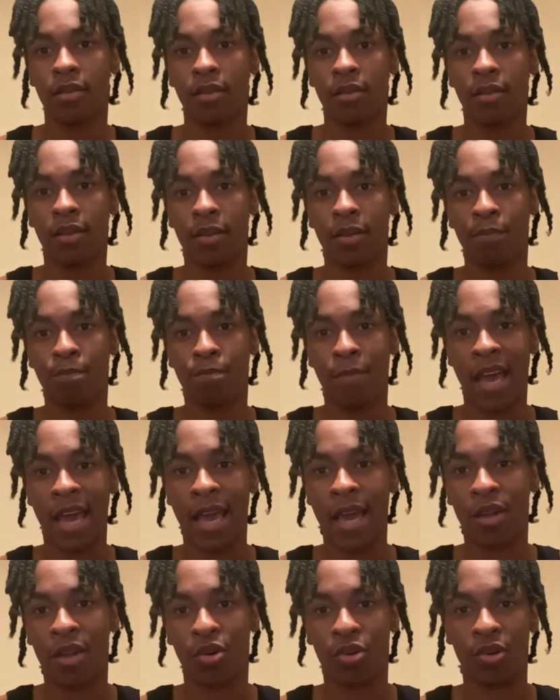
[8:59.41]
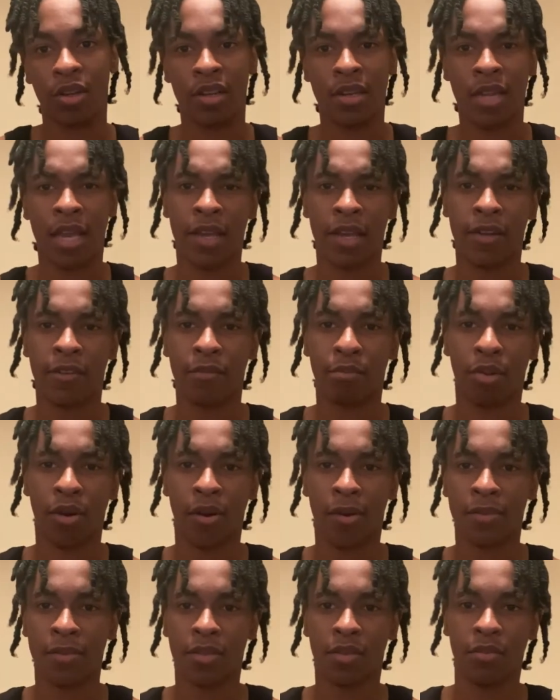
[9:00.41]
the bad or the negative
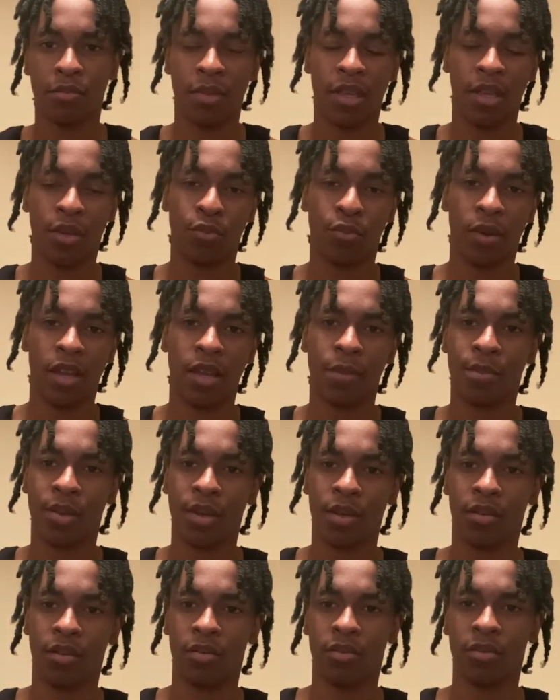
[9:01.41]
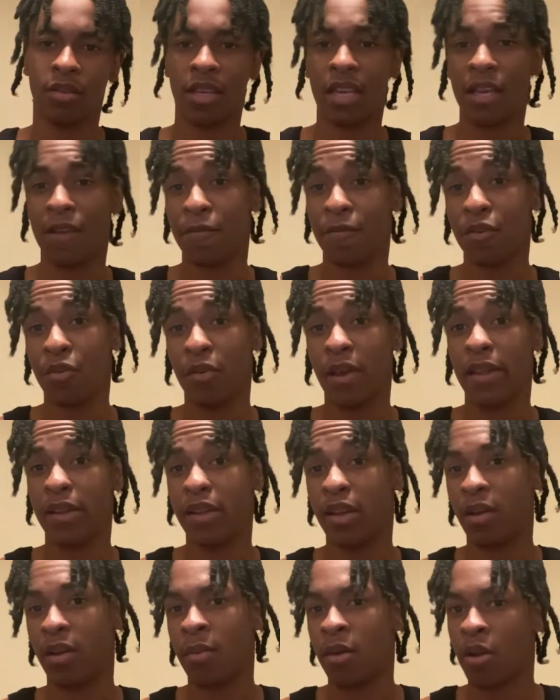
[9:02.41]
parts of being red pill if you end
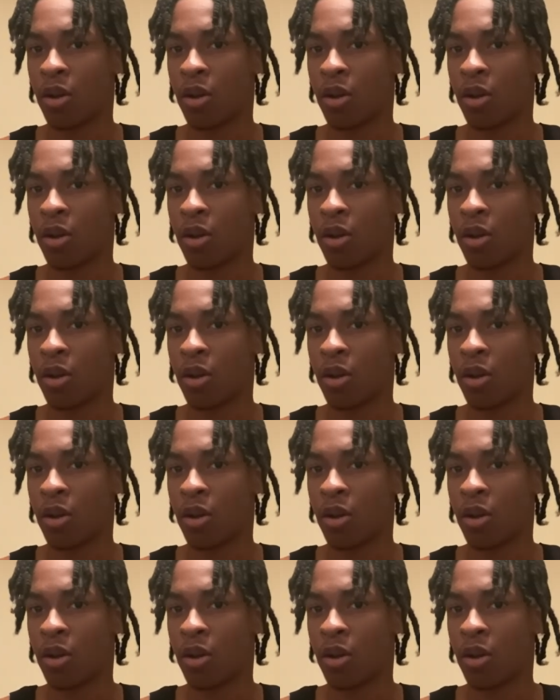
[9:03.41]
up